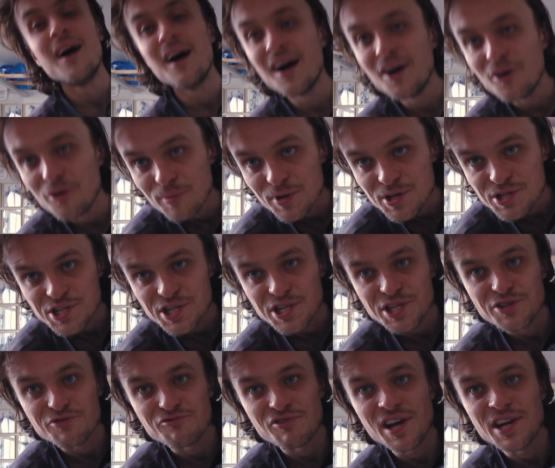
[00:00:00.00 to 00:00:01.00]
I almost
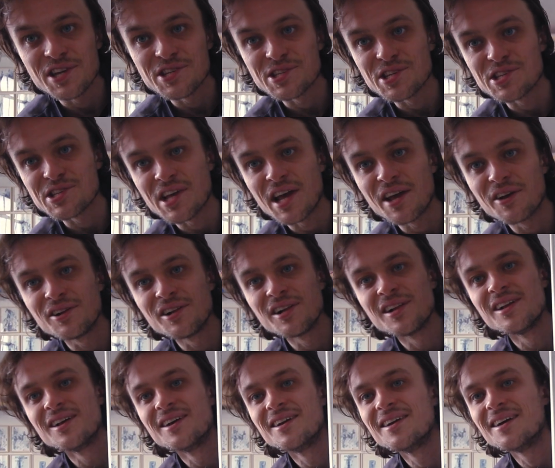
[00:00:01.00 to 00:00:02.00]
need to raise the sail,
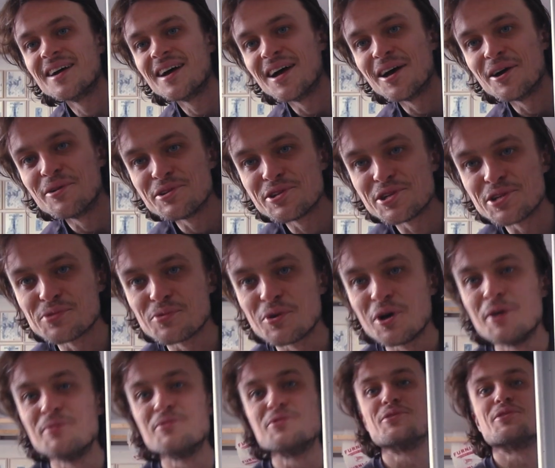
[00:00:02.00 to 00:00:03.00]
which is
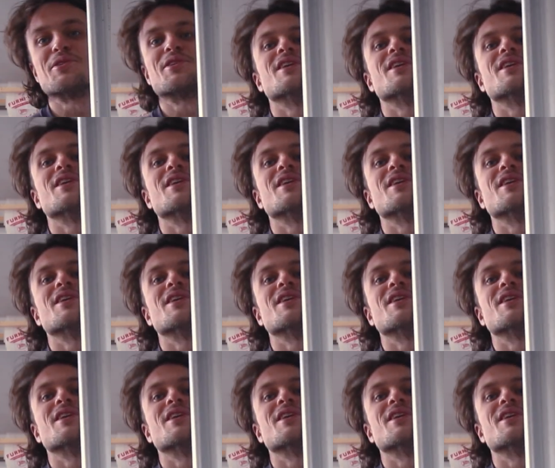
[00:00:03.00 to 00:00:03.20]
what I'm doing